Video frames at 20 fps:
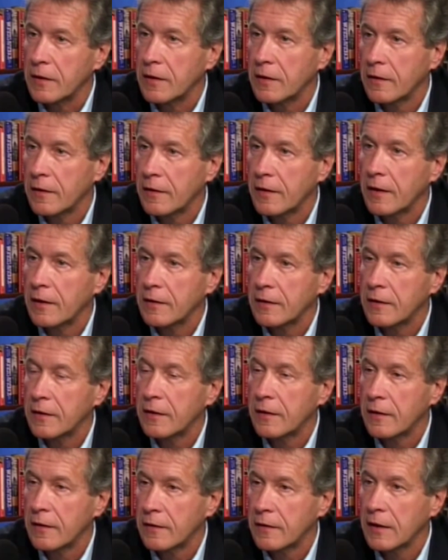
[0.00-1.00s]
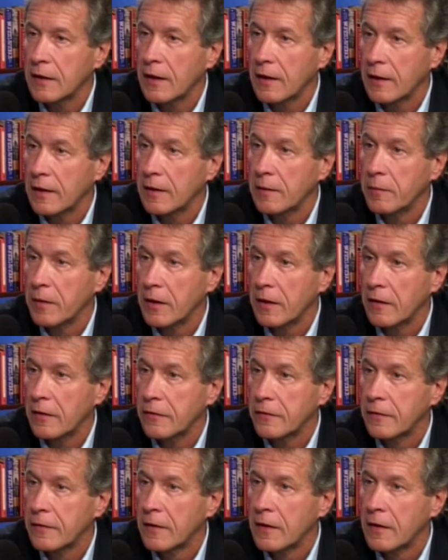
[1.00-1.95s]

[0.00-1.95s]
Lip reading: it and the IMF.